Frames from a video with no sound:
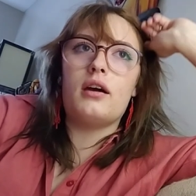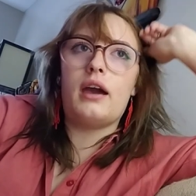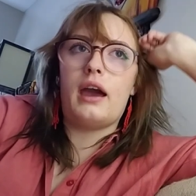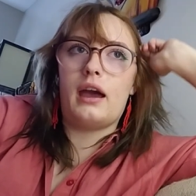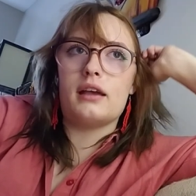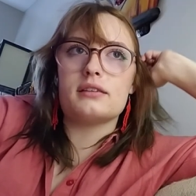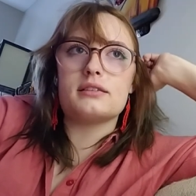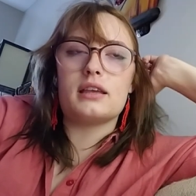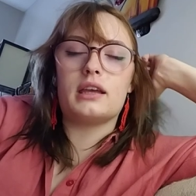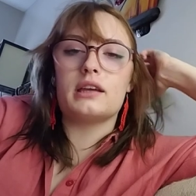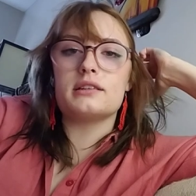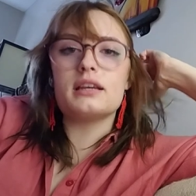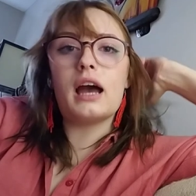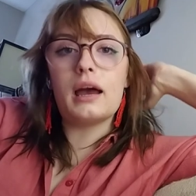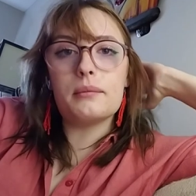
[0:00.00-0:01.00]
as like
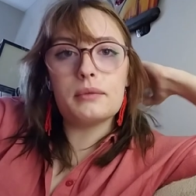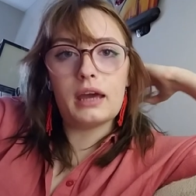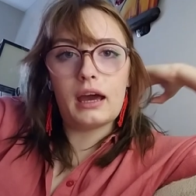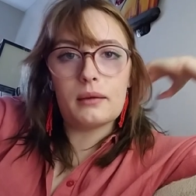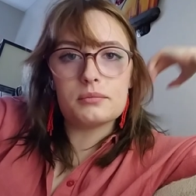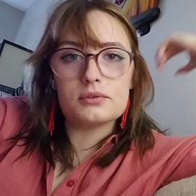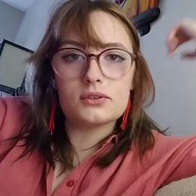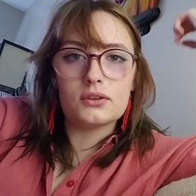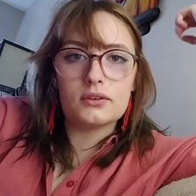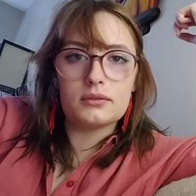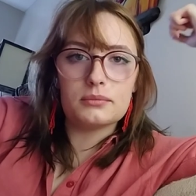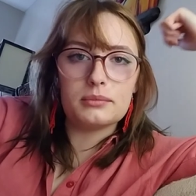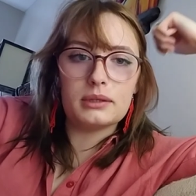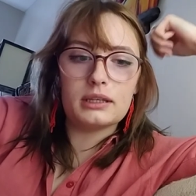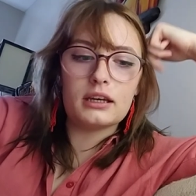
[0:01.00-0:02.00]
a time capsule
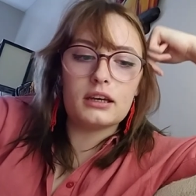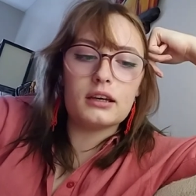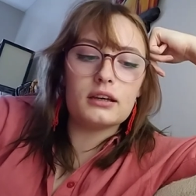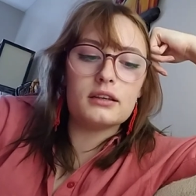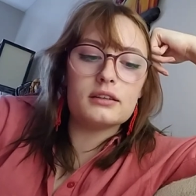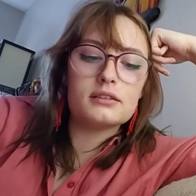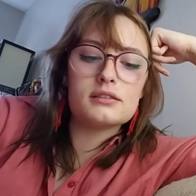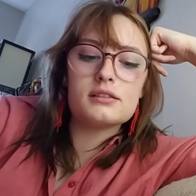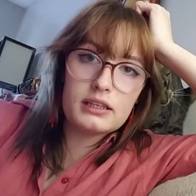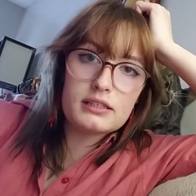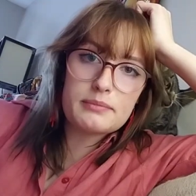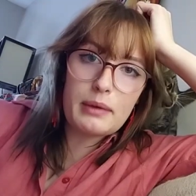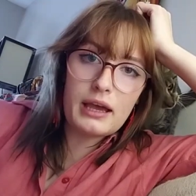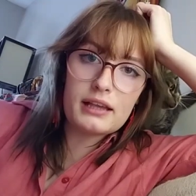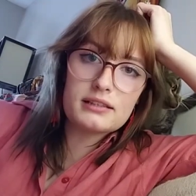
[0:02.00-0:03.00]
because
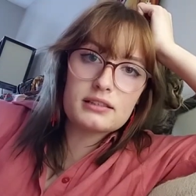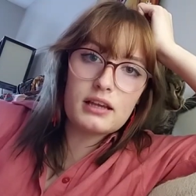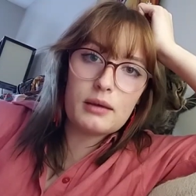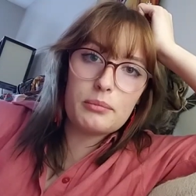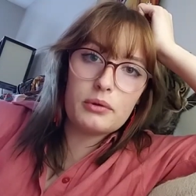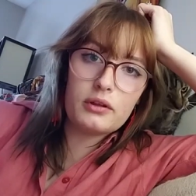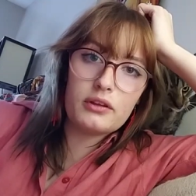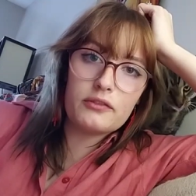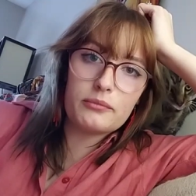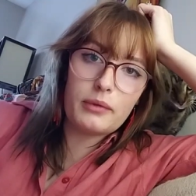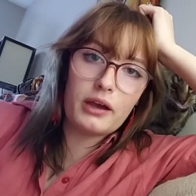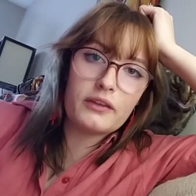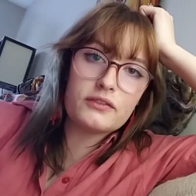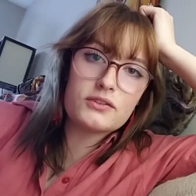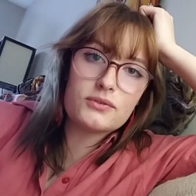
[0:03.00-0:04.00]
these past couple of
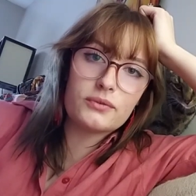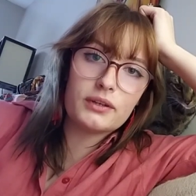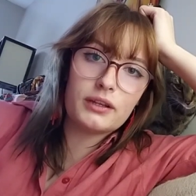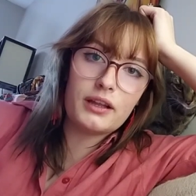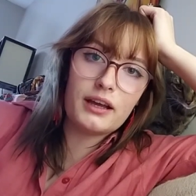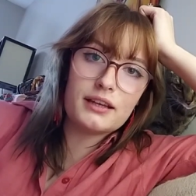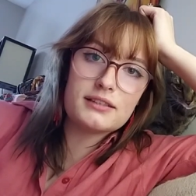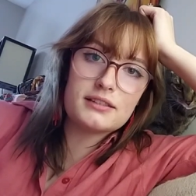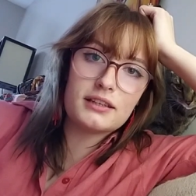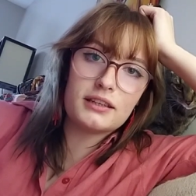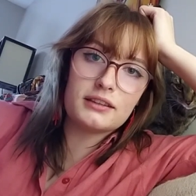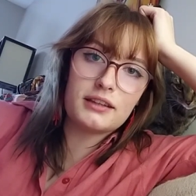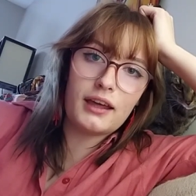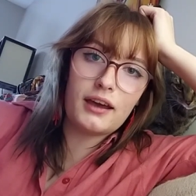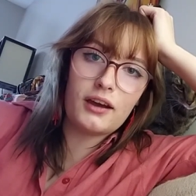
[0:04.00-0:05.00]
months
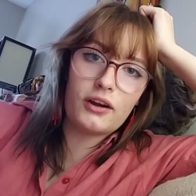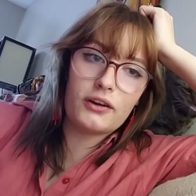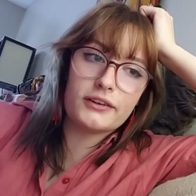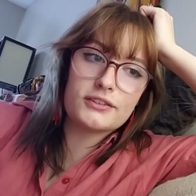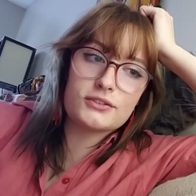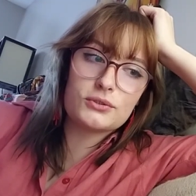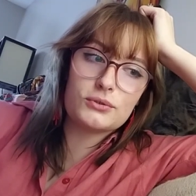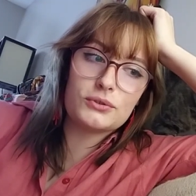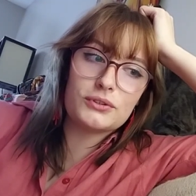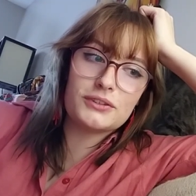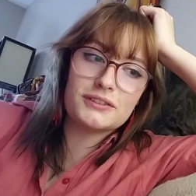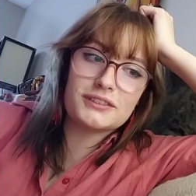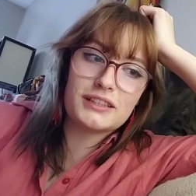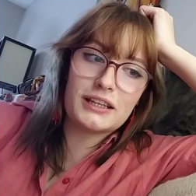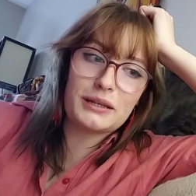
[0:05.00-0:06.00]
realizing that art school
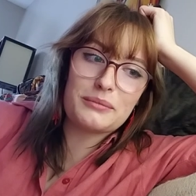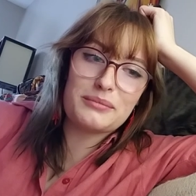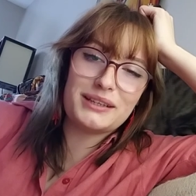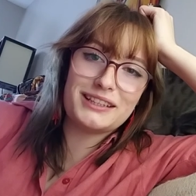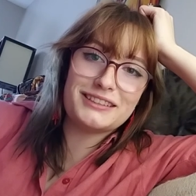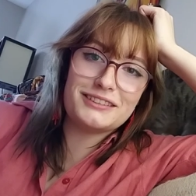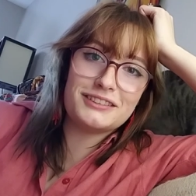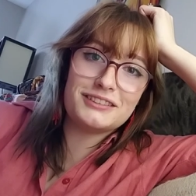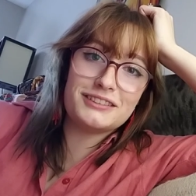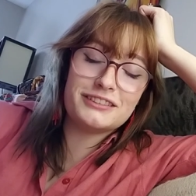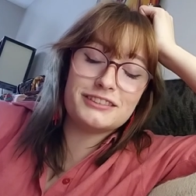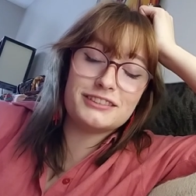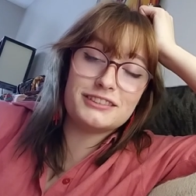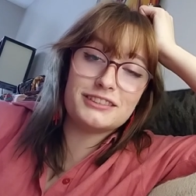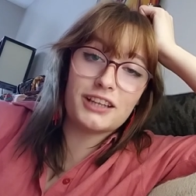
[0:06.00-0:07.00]
is going to be
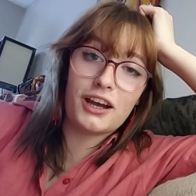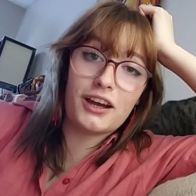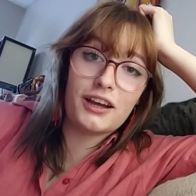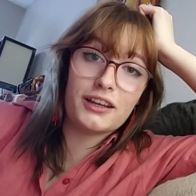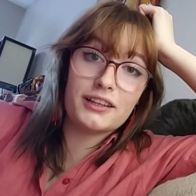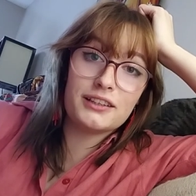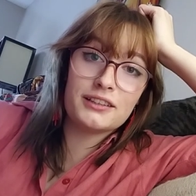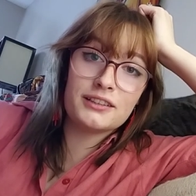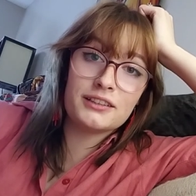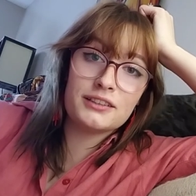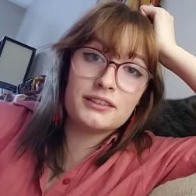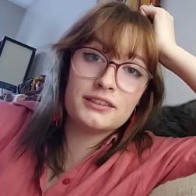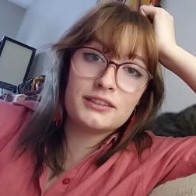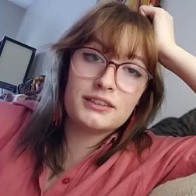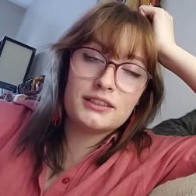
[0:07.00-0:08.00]
done
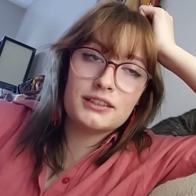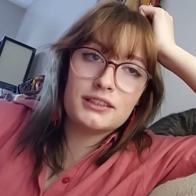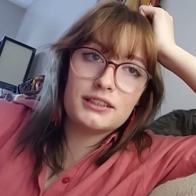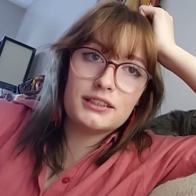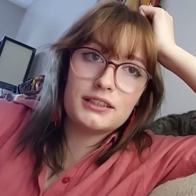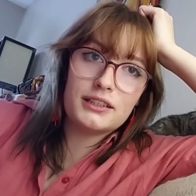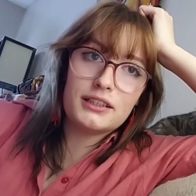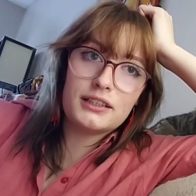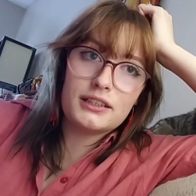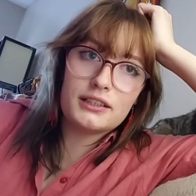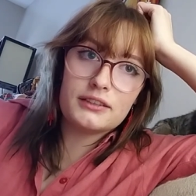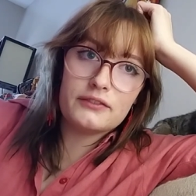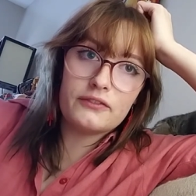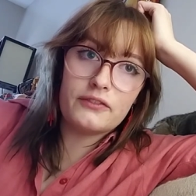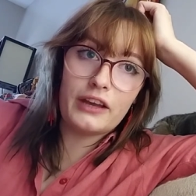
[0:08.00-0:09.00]

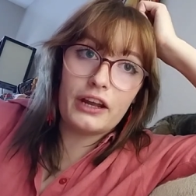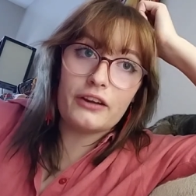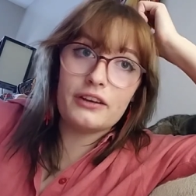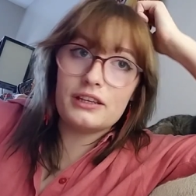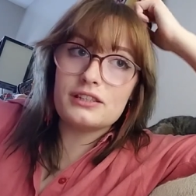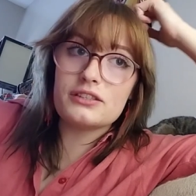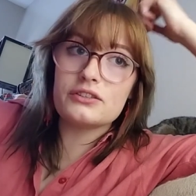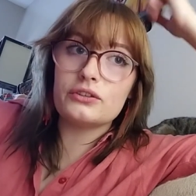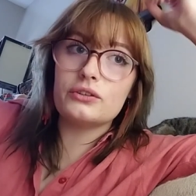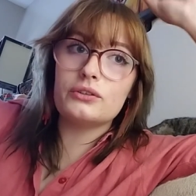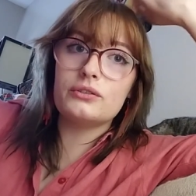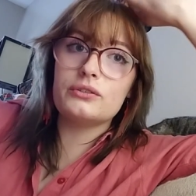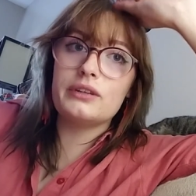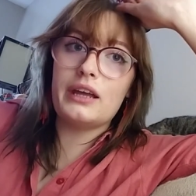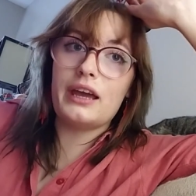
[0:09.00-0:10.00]
very
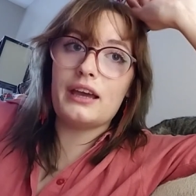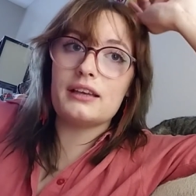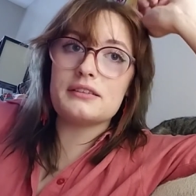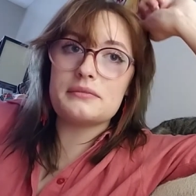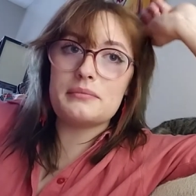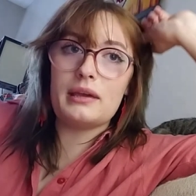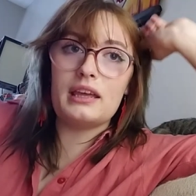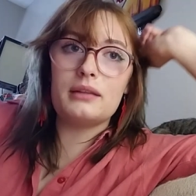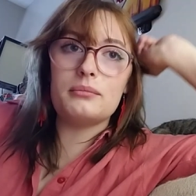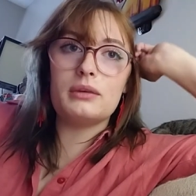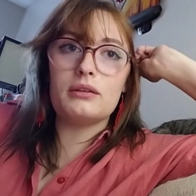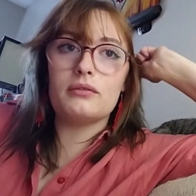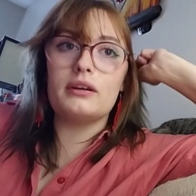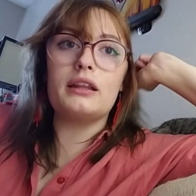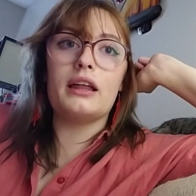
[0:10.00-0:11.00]
soon has made
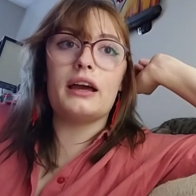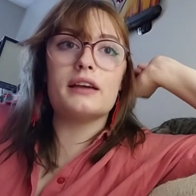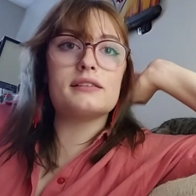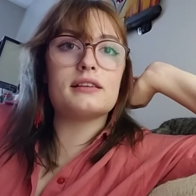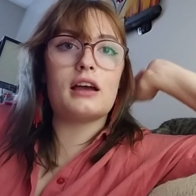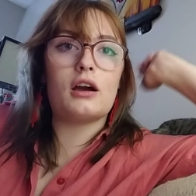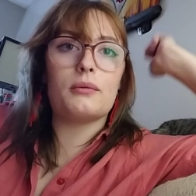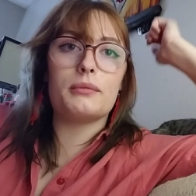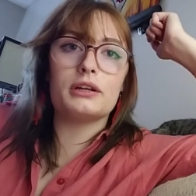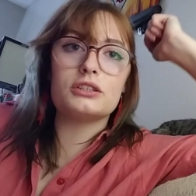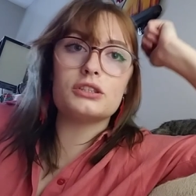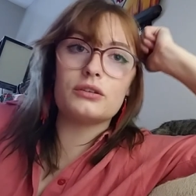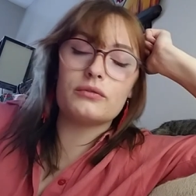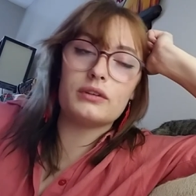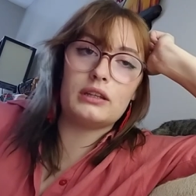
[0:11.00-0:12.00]
me realize how
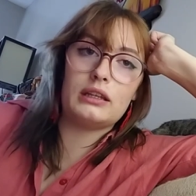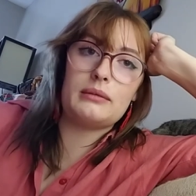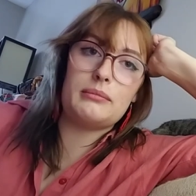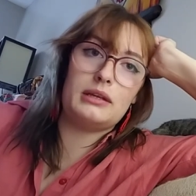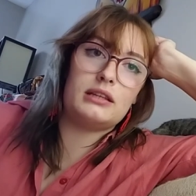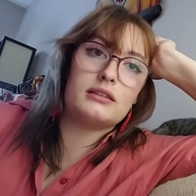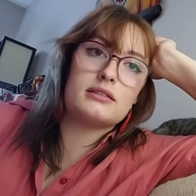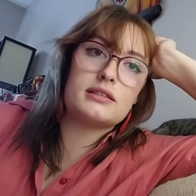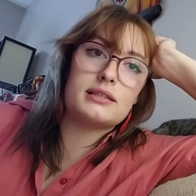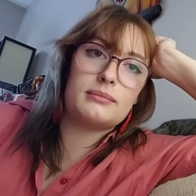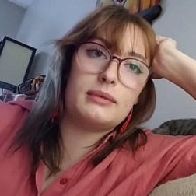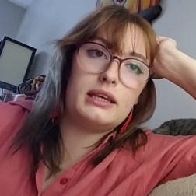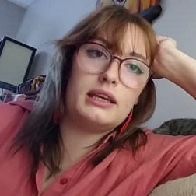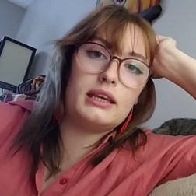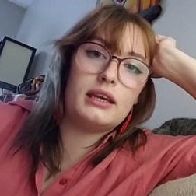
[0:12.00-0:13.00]
much it really means to
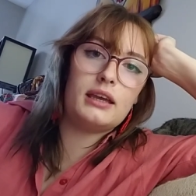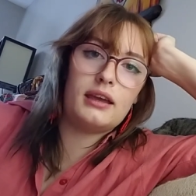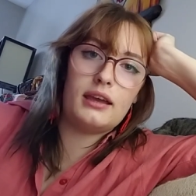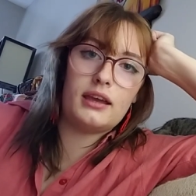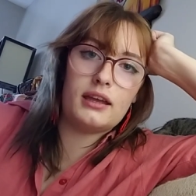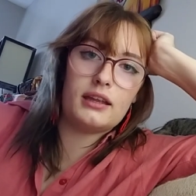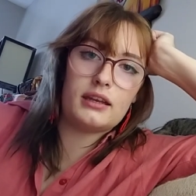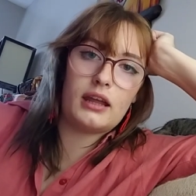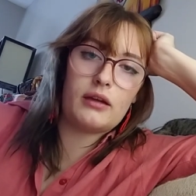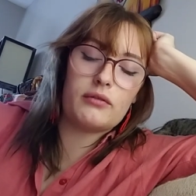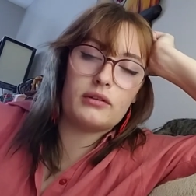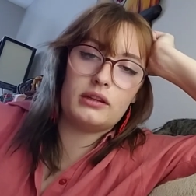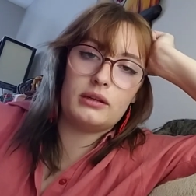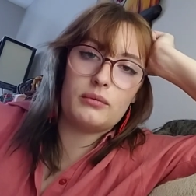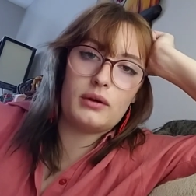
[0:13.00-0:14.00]
me and I
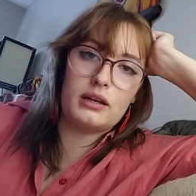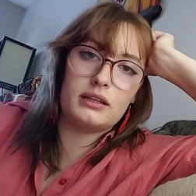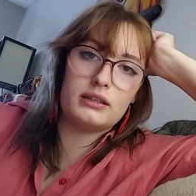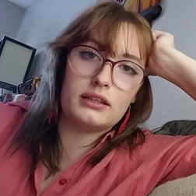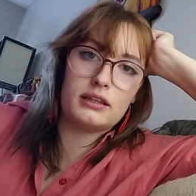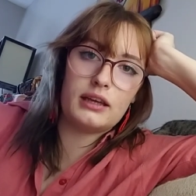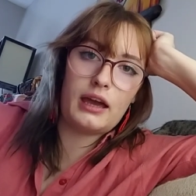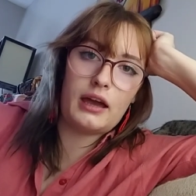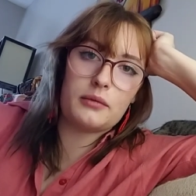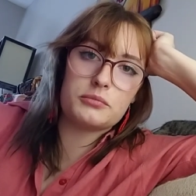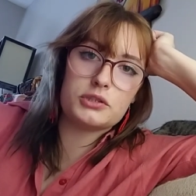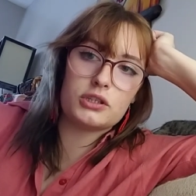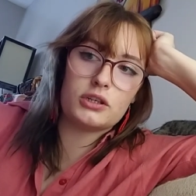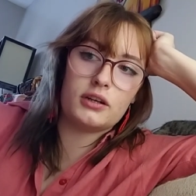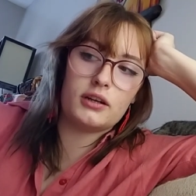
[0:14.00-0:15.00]
really wanted to
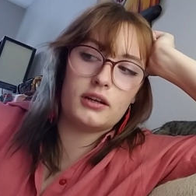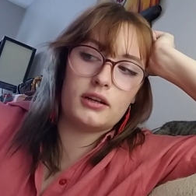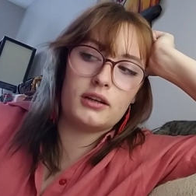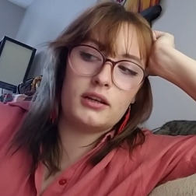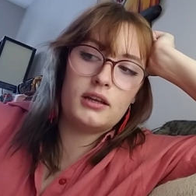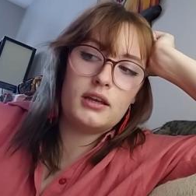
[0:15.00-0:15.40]
capture